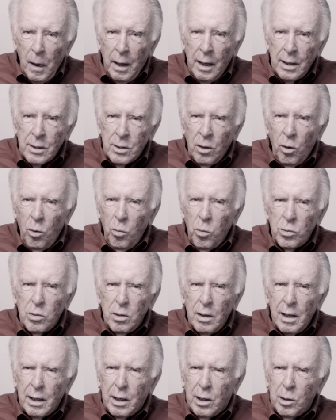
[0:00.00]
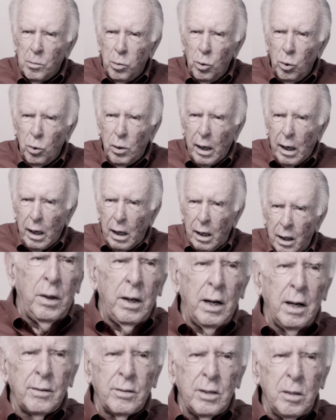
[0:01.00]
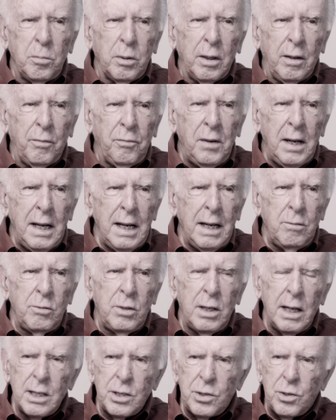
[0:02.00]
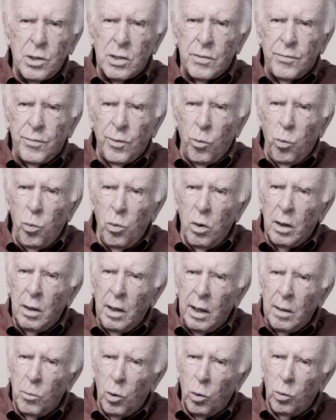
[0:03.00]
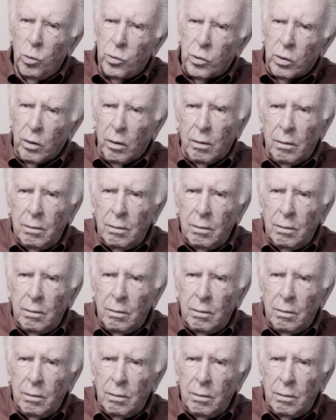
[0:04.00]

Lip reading: It's almost like kabuki. There are simply 5 gestures for one emotion.